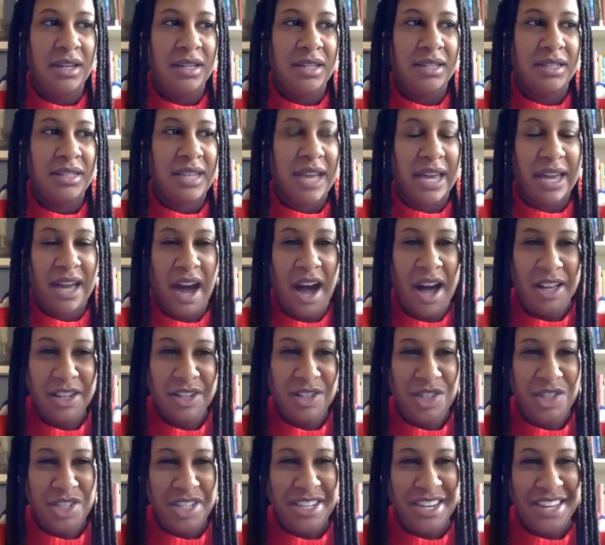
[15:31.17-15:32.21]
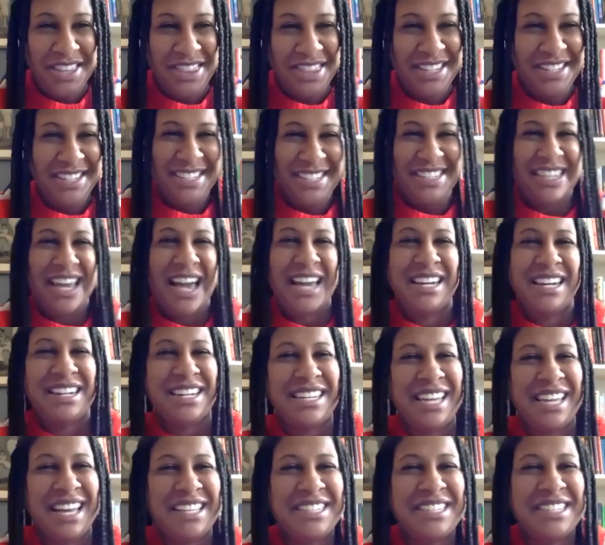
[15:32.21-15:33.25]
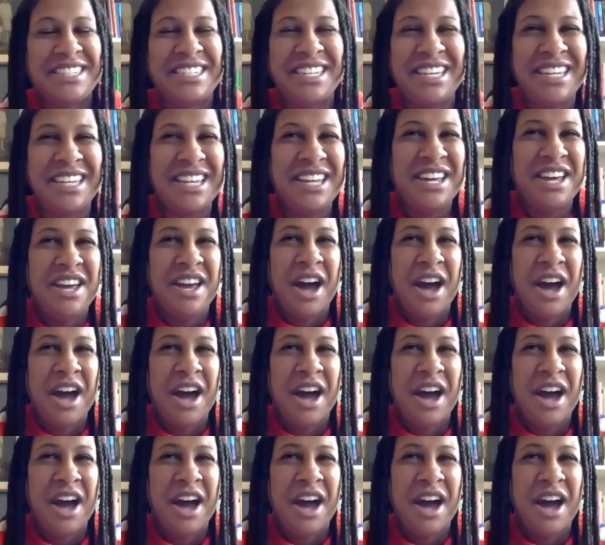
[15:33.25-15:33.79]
psychology, and then decided against it.